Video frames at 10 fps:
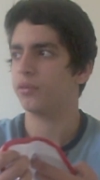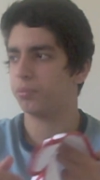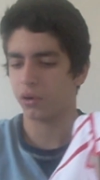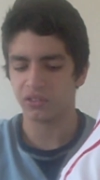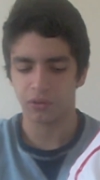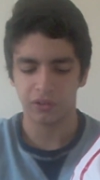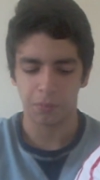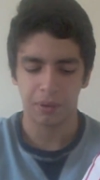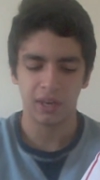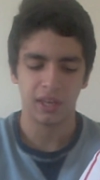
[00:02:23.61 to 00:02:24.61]
because there is a
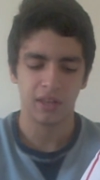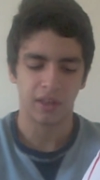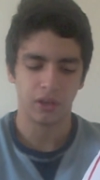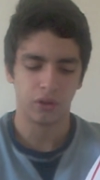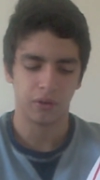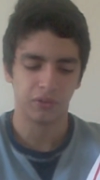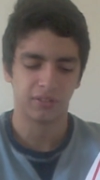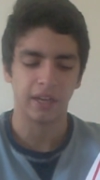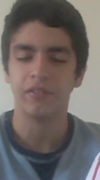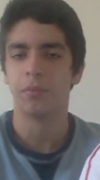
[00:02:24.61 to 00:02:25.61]
pin here, there is a
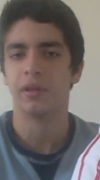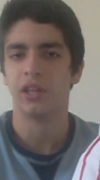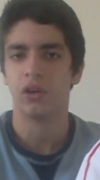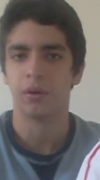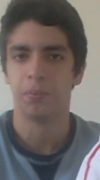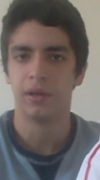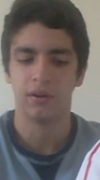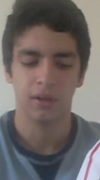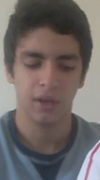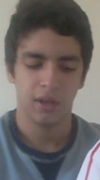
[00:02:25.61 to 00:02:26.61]
safety pin that you can
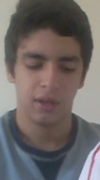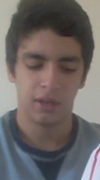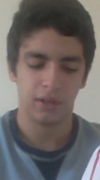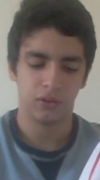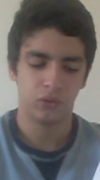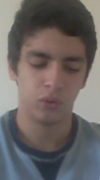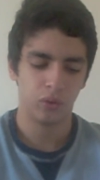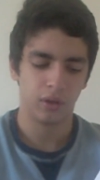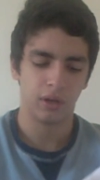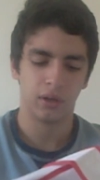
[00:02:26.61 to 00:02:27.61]
pin it to
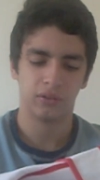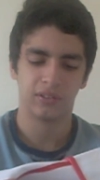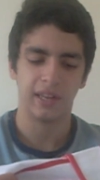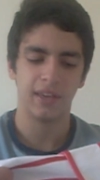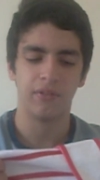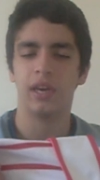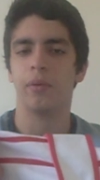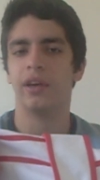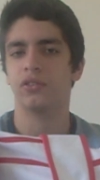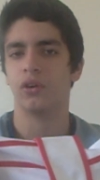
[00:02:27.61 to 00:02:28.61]
the sleeve
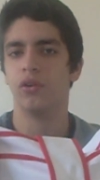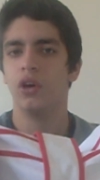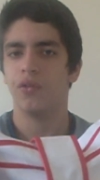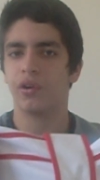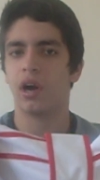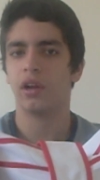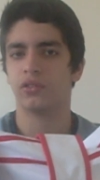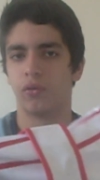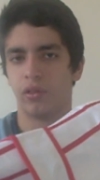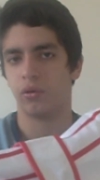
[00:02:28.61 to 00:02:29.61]
anyway. So
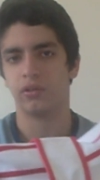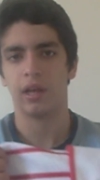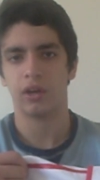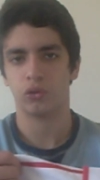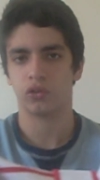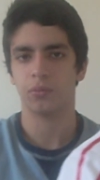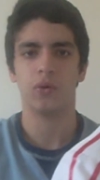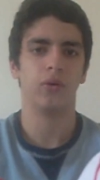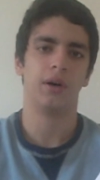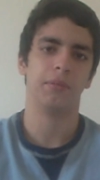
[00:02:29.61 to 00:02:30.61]
regardless of whether it's large or
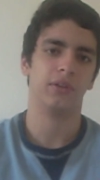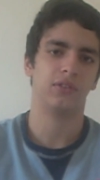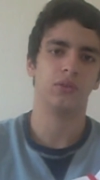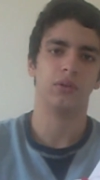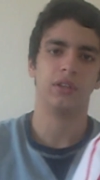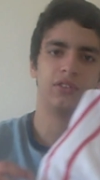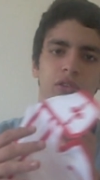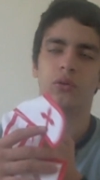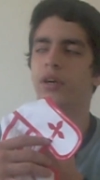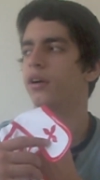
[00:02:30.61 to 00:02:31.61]
small, it's
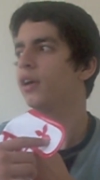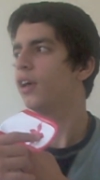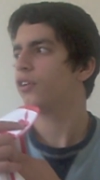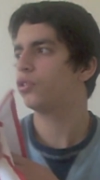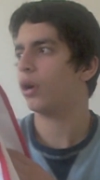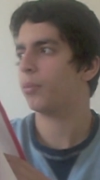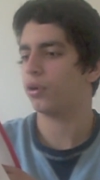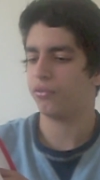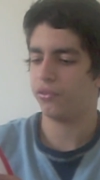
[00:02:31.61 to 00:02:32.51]
still able to